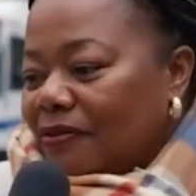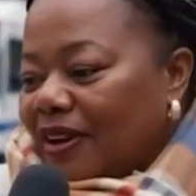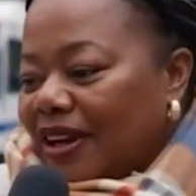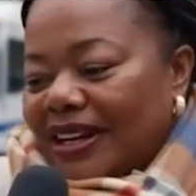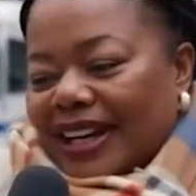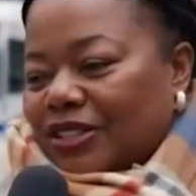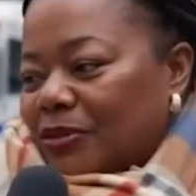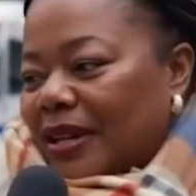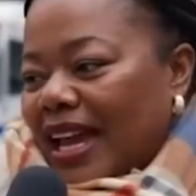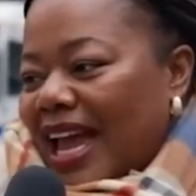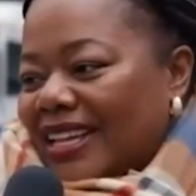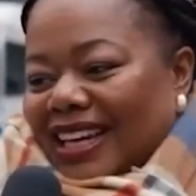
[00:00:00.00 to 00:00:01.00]
fun and not too
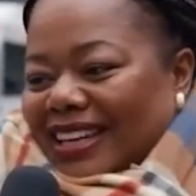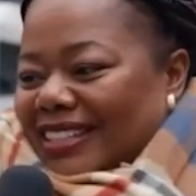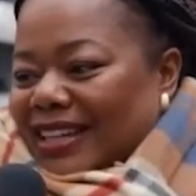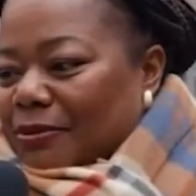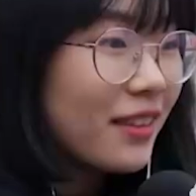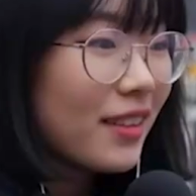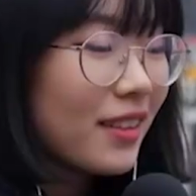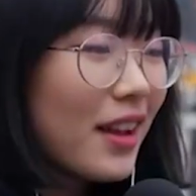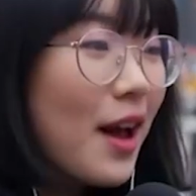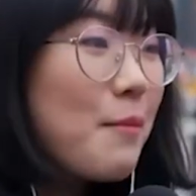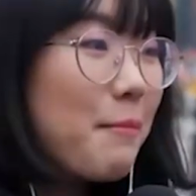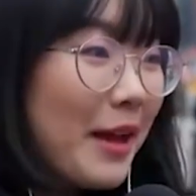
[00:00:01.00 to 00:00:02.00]
many ads, I can see it blowing
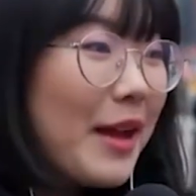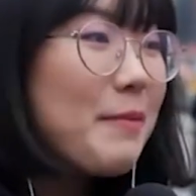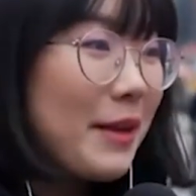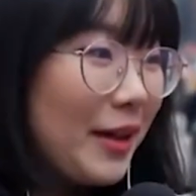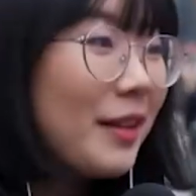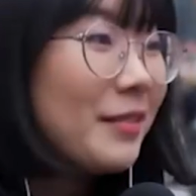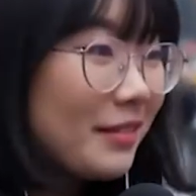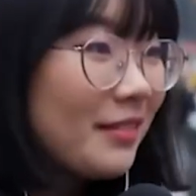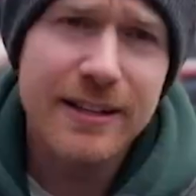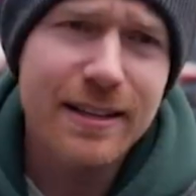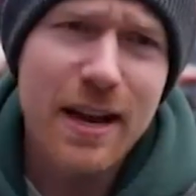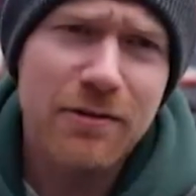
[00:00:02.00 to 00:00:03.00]
up. Maybe.
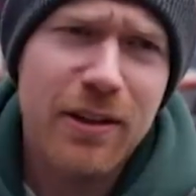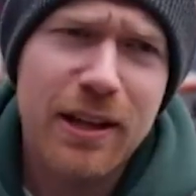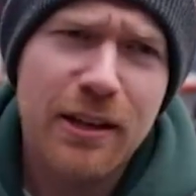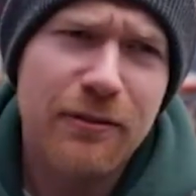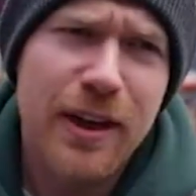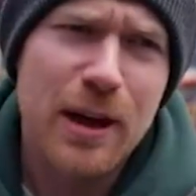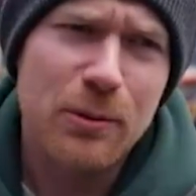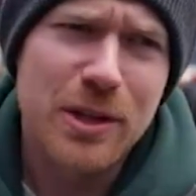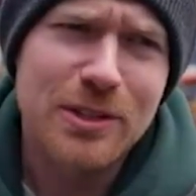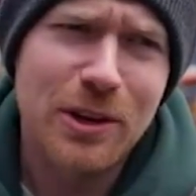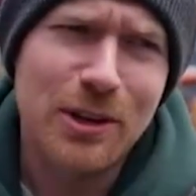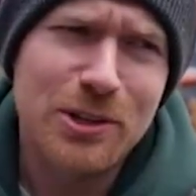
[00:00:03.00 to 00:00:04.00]
TikTok felt like a fad when
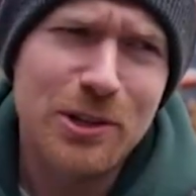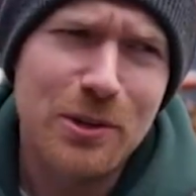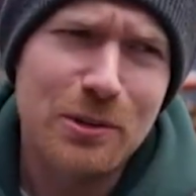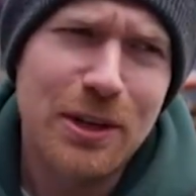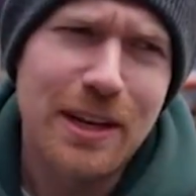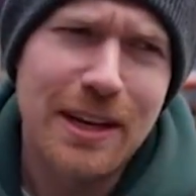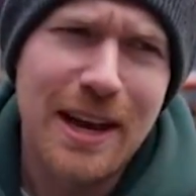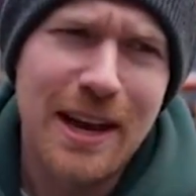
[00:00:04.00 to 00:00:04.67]
it started too, and look at it